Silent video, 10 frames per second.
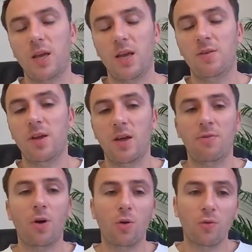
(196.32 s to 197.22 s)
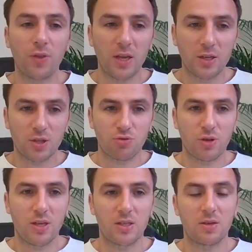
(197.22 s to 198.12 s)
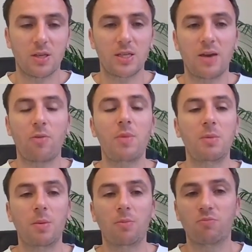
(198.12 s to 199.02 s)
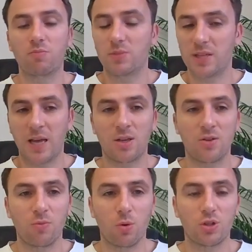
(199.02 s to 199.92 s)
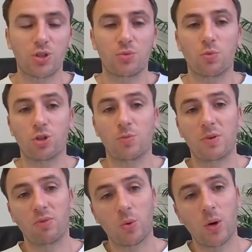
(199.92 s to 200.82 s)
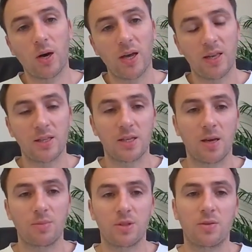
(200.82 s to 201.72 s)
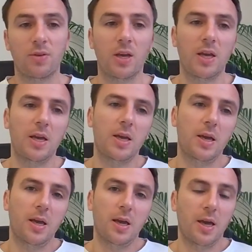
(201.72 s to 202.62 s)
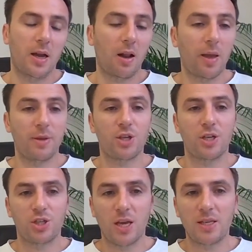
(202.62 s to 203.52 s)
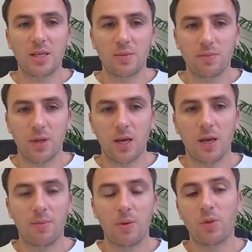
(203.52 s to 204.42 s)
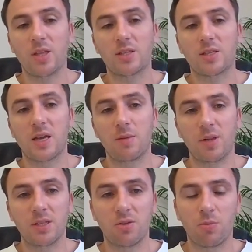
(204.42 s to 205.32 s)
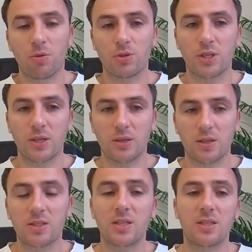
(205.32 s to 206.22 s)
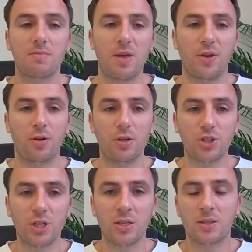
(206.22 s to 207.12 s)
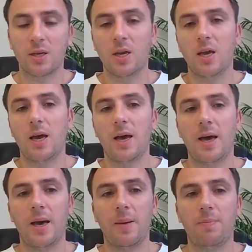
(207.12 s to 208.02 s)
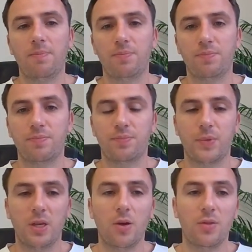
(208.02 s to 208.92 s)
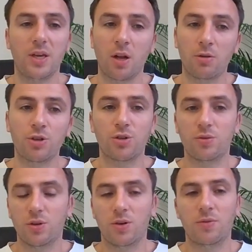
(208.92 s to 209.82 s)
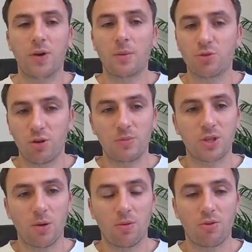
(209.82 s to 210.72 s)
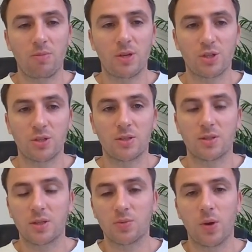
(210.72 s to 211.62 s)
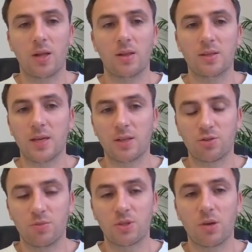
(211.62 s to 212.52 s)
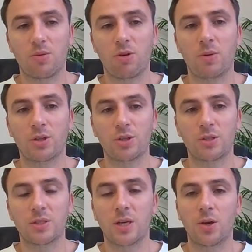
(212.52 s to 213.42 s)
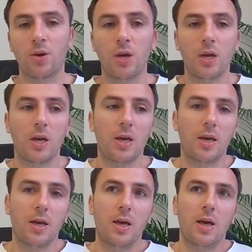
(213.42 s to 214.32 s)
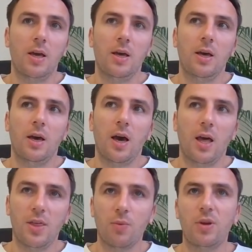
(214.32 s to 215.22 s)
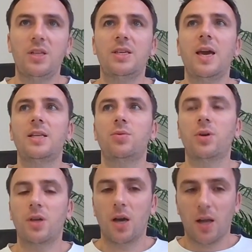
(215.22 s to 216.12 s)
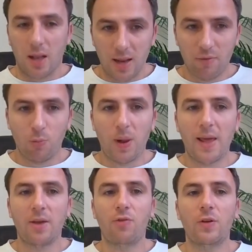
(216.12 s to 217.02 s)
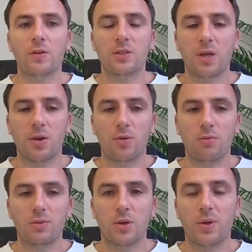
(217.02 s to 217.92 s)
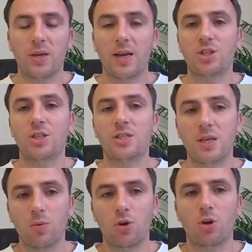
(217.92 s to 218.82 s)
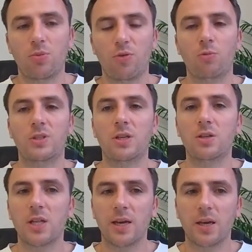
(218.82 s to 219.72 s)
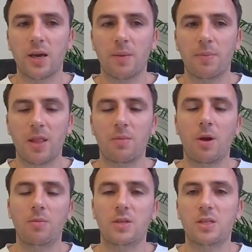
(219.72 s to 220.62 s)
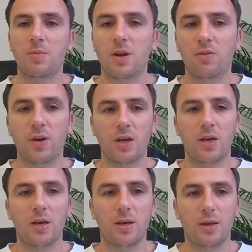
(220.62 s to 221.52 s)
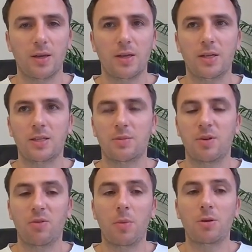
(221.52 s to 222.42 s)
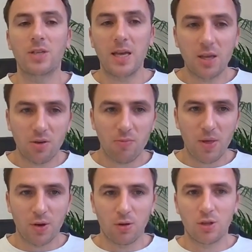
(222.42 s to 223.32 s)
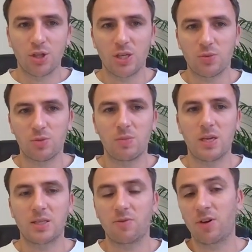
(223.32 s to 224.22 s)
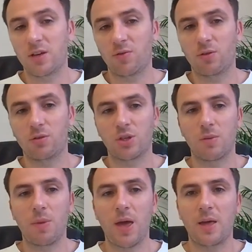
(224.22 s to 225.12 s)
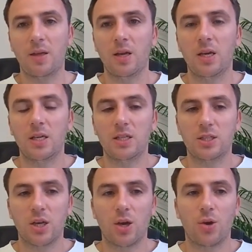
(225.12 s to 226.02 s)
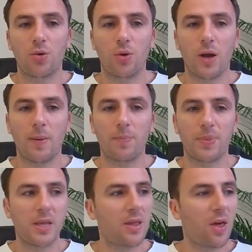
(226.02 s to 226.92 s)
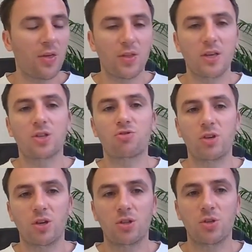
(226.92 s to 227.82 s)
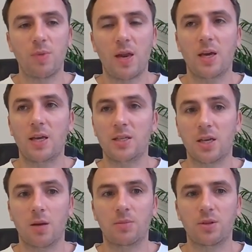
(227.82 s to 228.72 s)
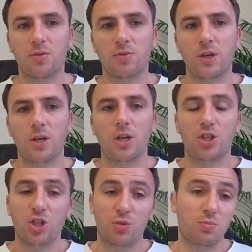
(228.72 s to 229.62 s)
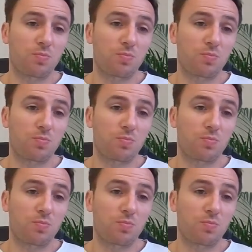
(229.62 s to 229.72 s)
evolve the industry to have a minimum standard of what should be required in terms of climate change data within sustainability reporting, consistent methodologies, and the inclusion of upstream scope 3 emissions as well and downstream scope 3 emissions. So I think we need to get to a level playing field so we can actually see what good performance looks like. At the moment, it's a bit of a mosaic of methodologies, which makes it very difficult to compare. So I think the industry could do better in terms of just